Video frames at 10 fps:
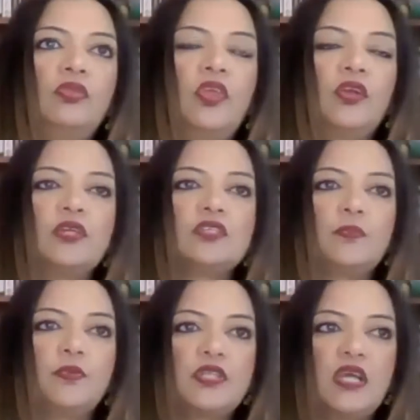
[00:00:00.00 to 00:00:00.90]
there is a
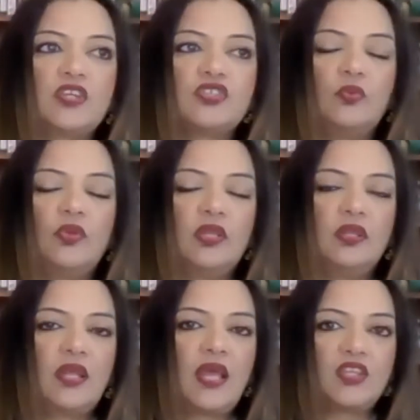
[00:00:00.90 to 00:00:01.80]
protection
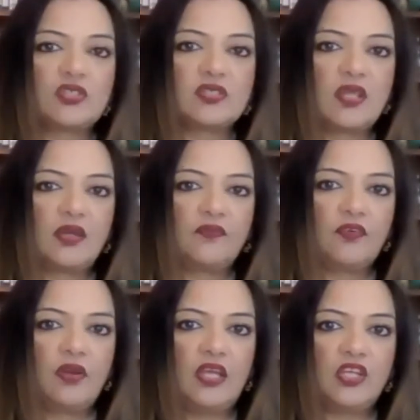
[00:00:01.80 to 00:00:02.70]
within that, just like
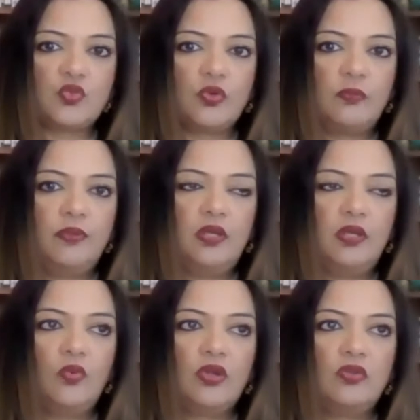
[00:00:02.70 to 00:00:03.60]
for an
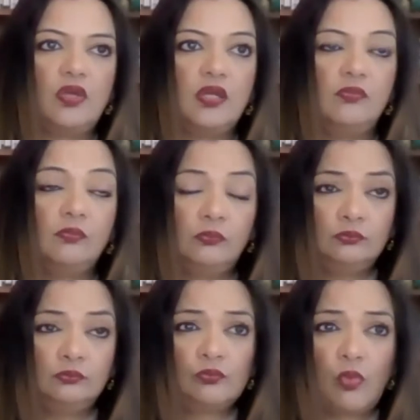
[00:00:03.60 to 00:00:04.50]
H-1B, where you get,
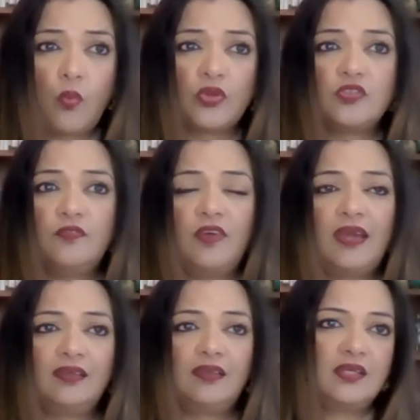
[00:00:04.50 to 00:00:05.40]
once you
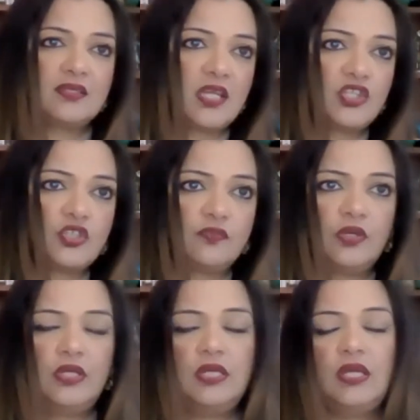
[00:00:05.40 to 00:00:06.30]
file an extension for
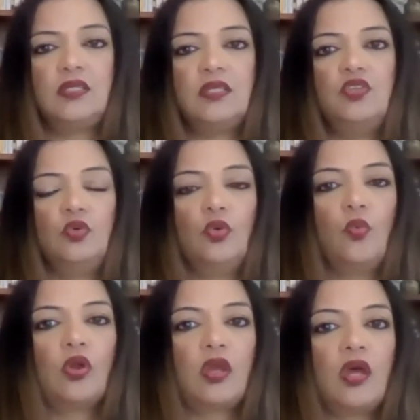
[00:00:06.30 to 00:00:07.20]
an EAD, you can
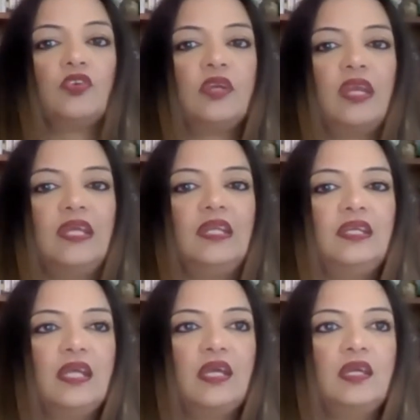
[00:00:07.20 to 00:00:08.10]
work 180
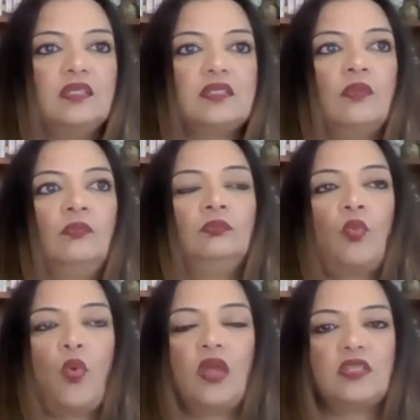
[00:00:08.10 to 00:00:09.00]
days
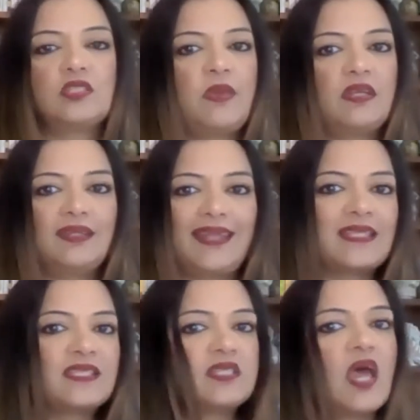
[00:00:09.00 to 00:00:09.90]
while it's pending.
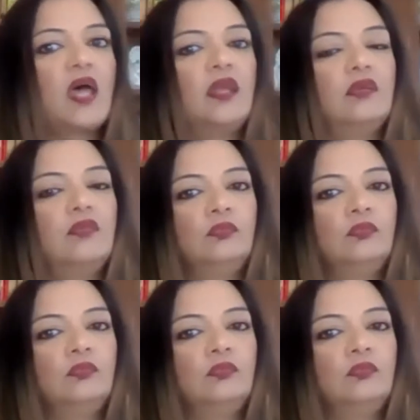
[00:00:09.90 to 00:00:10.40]
That's not